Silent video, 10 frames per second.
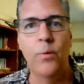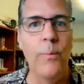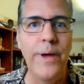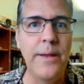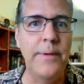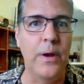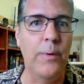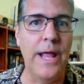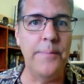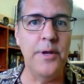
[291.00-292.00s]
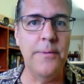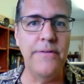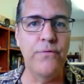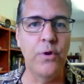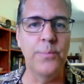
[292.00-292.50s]
Well, wait a minute. What happened to my
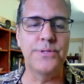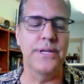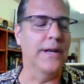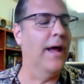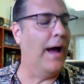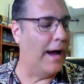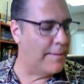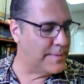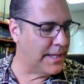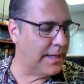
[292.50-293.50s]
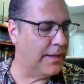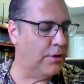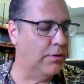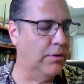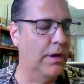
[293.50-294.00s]
4%? I'm telling
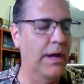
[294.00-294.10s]
you,